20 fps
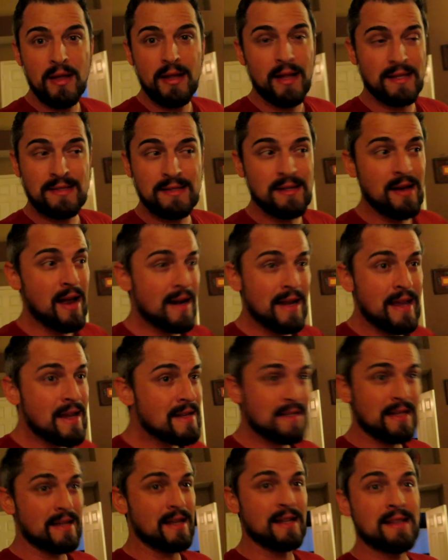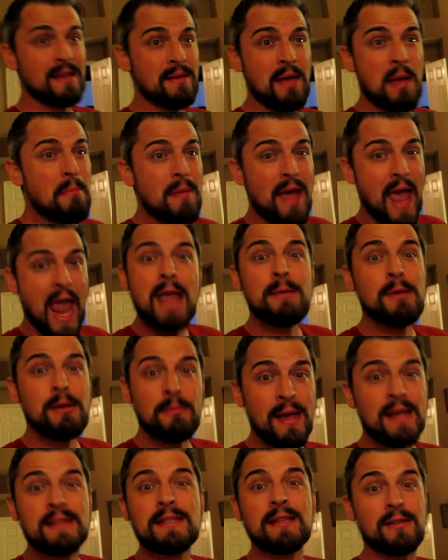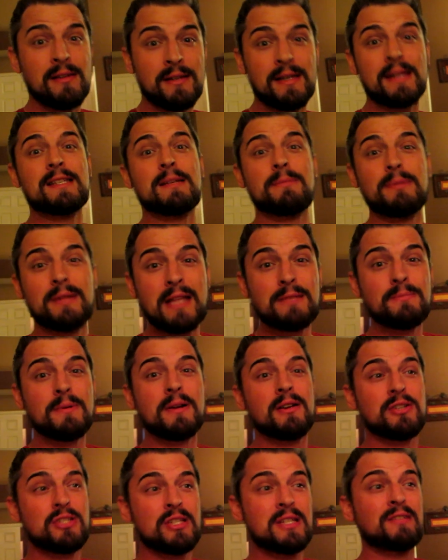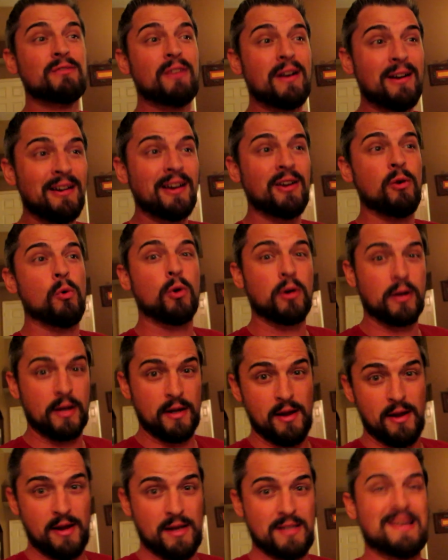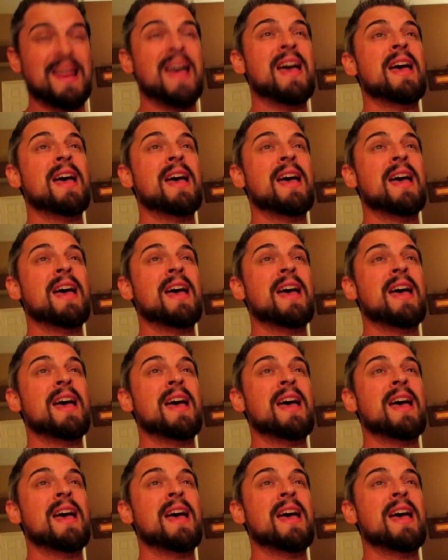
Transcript: It's not easy. It, um, Amy makes it look easy, but that's because she's very organized.